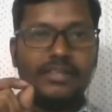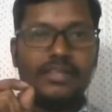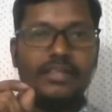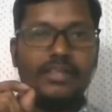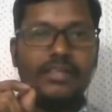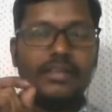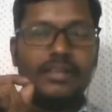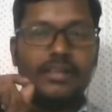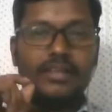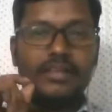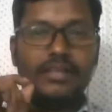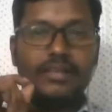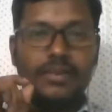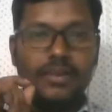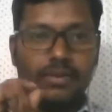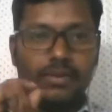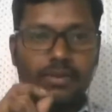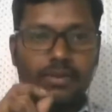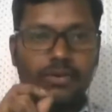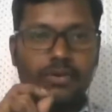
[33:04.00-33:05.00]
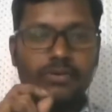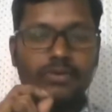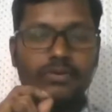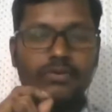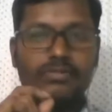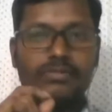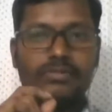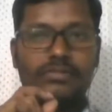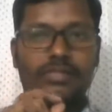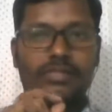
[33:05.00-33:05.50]
clearly,
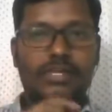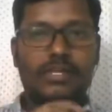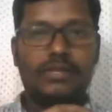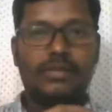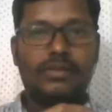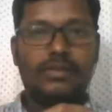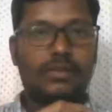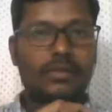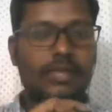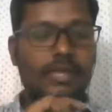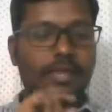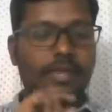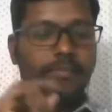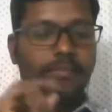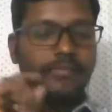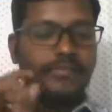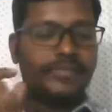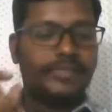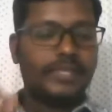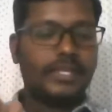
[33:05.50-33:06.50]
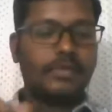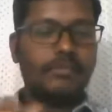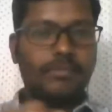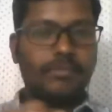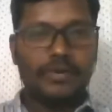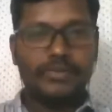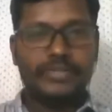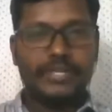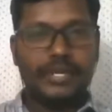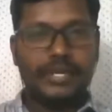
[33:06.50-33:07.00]
nose, okay,
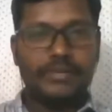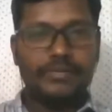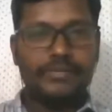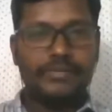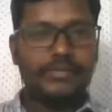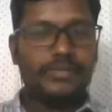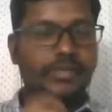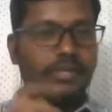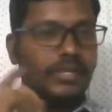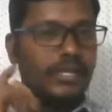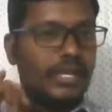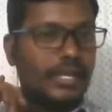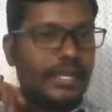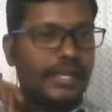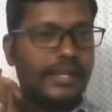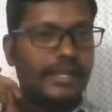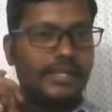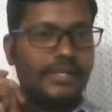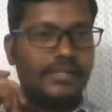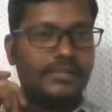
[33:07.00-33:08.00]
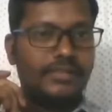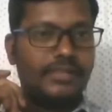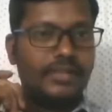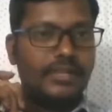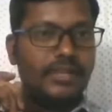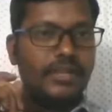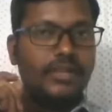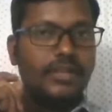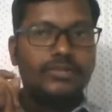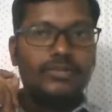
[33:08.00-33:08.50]
mouth kind of a thing, ears.
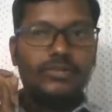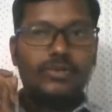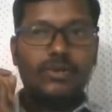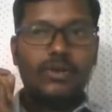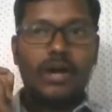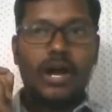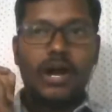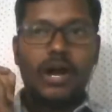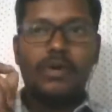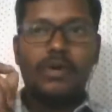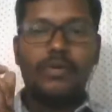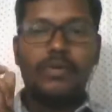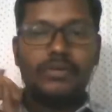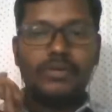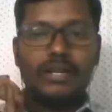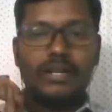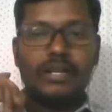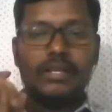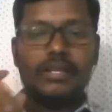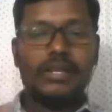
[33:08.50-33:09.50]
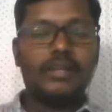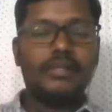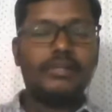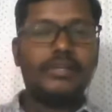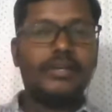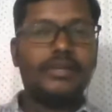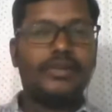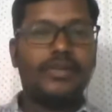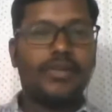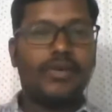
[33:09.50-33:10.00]
So how clearly
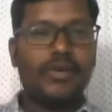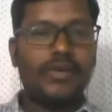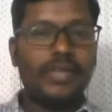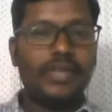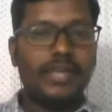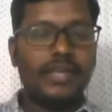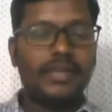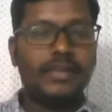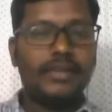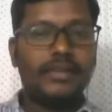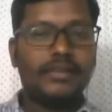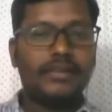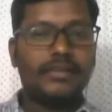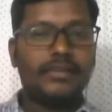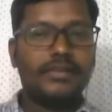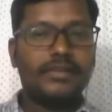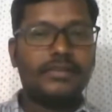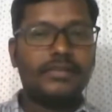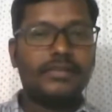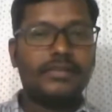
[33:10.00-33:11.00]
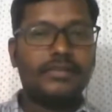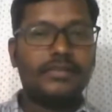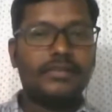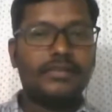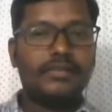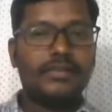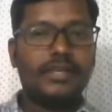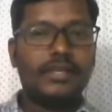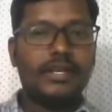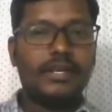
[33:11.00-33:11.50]
they're drawing
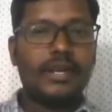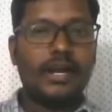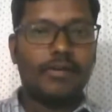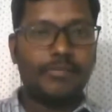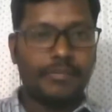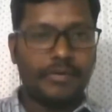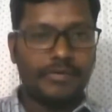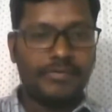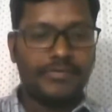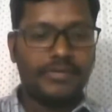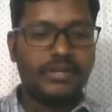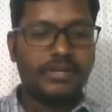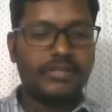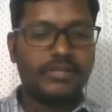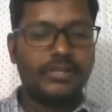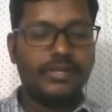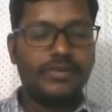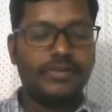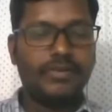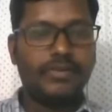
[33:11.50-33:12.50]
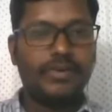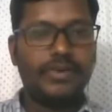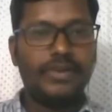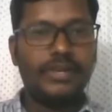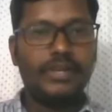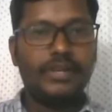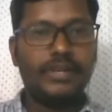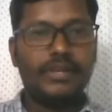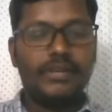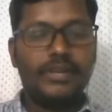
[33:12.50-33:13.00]
and how perfectly they're
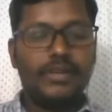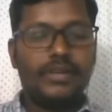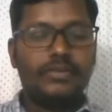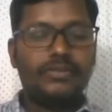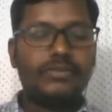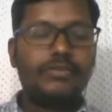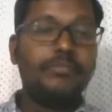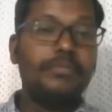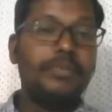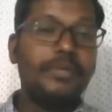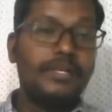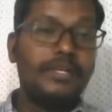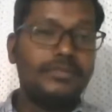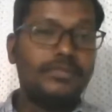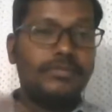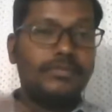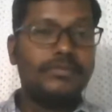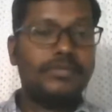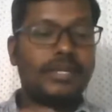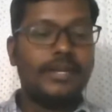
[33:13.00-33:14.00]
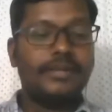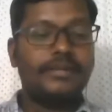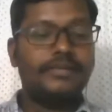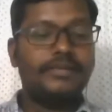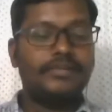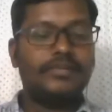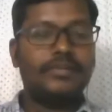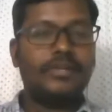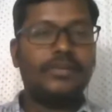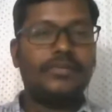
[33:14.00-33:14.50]
drawing. So based on that,
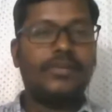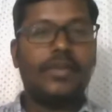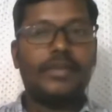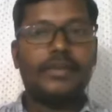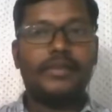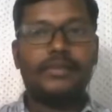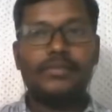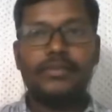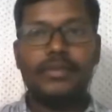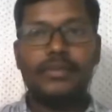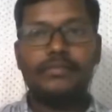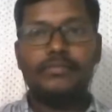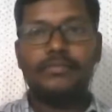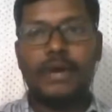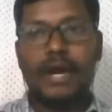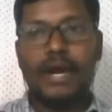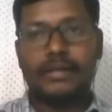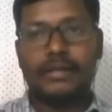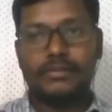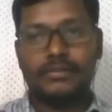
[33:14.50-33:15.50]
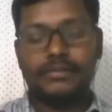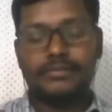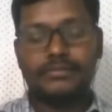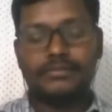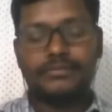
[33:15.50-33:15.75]
they're trying to give marks.